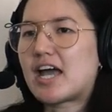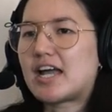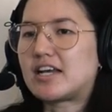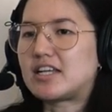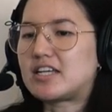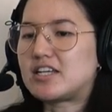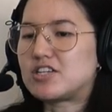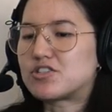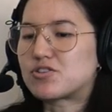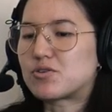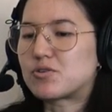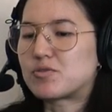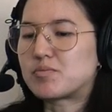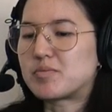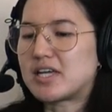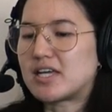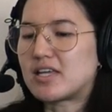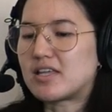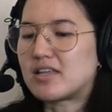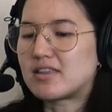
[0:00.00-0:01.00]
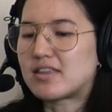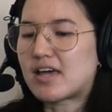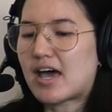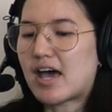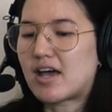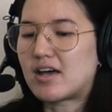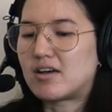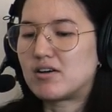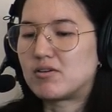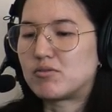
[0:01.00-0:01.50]
And he told me
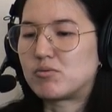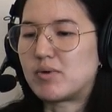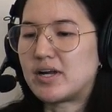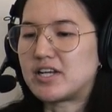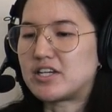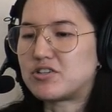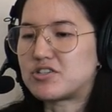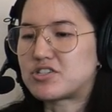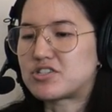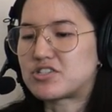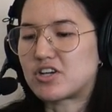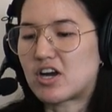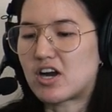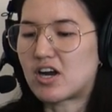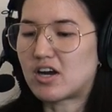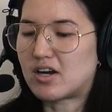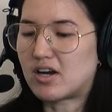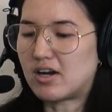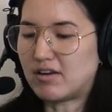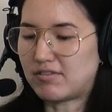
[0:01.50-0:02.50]
that when you start